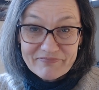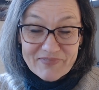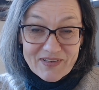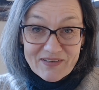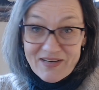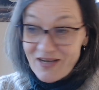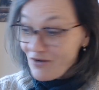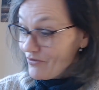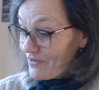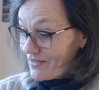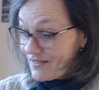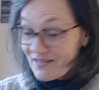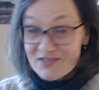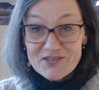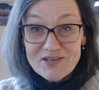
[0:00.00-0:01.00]
now
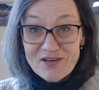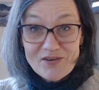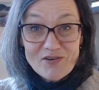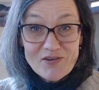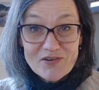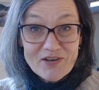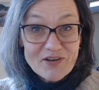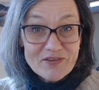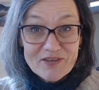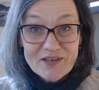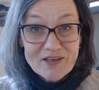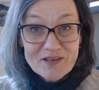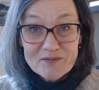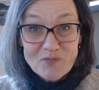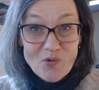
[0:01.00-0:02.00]
there's
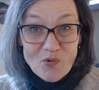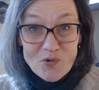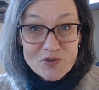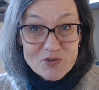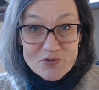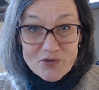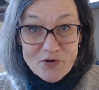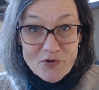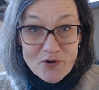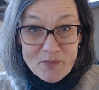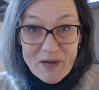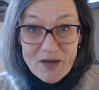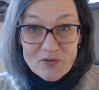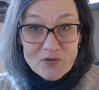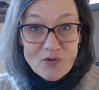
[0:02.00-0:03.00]
nothing more to talk
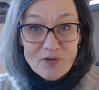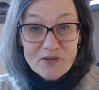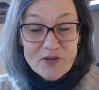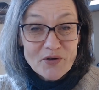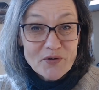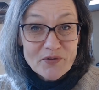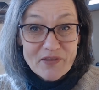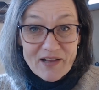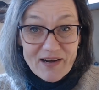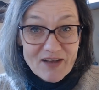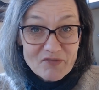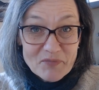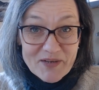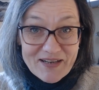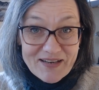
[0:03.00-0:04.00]
about, although that
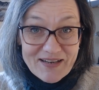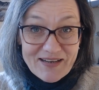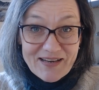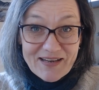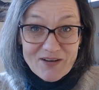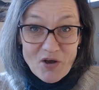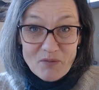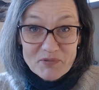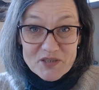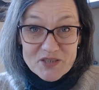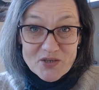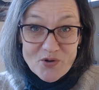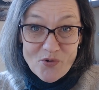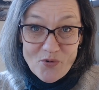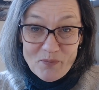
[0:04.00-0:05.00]
I've been knitting up a
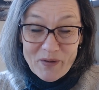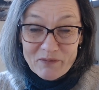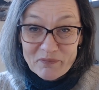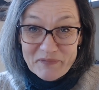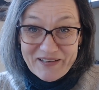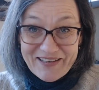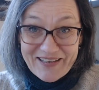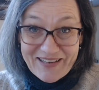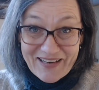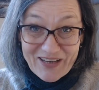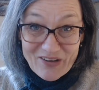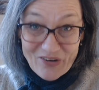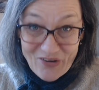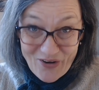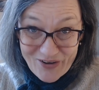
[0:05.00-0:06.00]
storm. I've been knitting
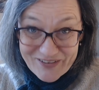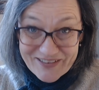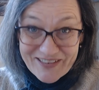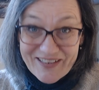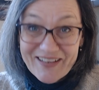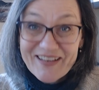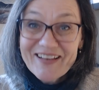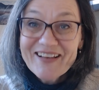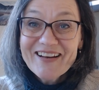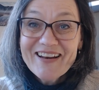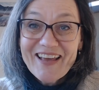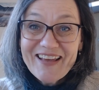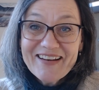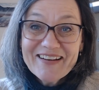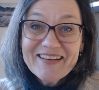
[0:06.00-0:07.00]
a lot
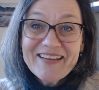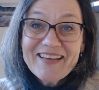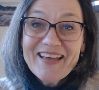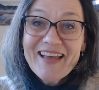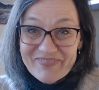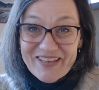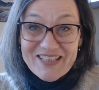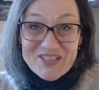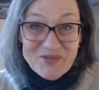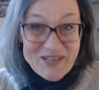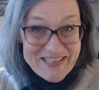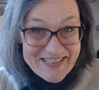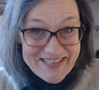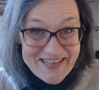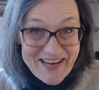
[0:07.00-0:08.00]
lately. It's
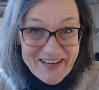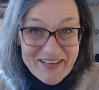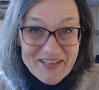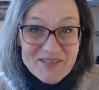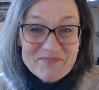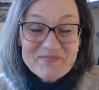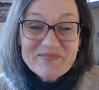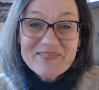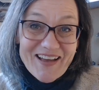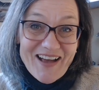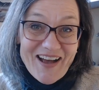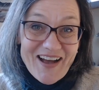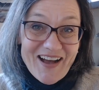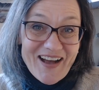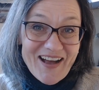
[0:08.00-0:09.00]
winter time.
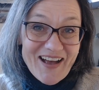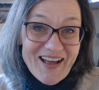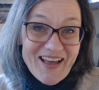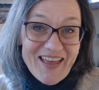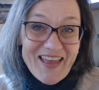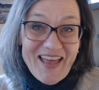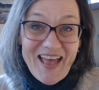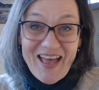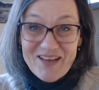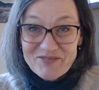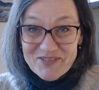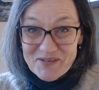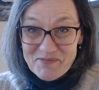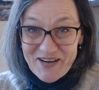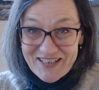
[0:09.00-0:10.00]
I
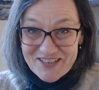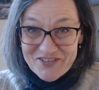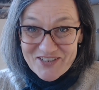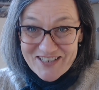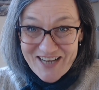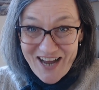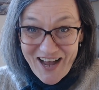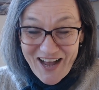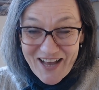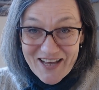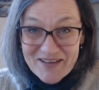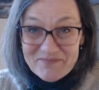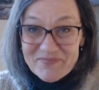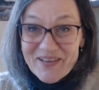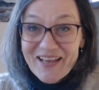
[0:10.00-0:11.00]
have some extra
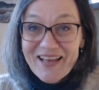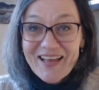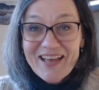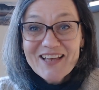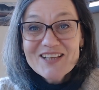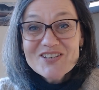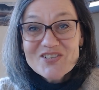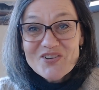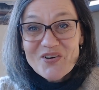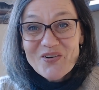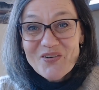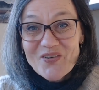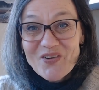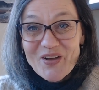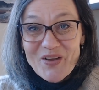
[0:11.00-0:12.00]
time. So